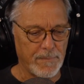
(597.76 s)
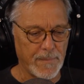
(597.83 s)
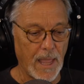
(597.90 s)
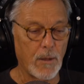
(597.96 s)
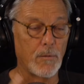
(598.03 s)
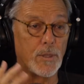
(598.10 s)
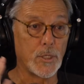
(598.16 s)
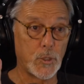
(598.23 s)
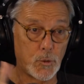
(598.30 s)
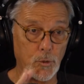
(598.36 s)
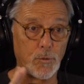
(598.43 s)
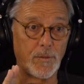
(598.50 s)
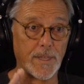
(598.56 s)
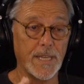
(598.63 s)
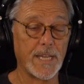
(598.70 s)
Now, the
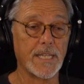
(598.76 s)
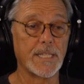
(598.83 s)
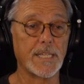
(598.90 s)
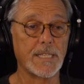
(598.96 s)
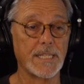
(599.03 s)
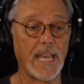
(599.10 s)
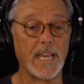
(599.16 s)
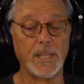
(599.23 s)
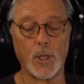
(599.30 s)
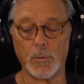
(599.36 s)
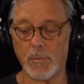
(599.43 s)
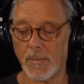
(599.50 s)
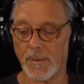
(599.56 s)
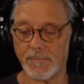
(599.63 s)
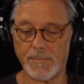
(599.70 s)
truth is that, you know,
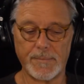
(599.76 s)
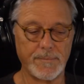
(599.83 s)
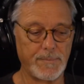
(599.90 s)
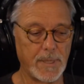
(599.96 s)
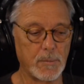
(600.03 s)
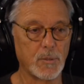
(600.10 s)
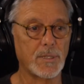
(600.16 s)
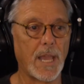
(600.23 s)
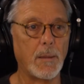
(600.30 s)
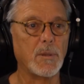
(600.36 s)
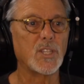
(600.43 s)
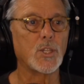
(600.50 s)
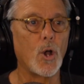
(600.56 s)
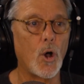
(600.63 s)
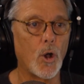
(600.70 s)
people say I'm a
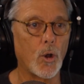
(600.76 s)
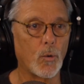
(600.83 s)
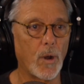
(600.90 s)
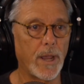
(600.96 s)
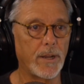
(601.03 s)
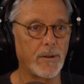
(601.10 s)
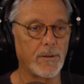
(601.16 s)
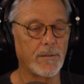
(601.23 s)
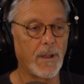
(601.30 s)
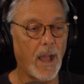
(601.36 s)
songwriter.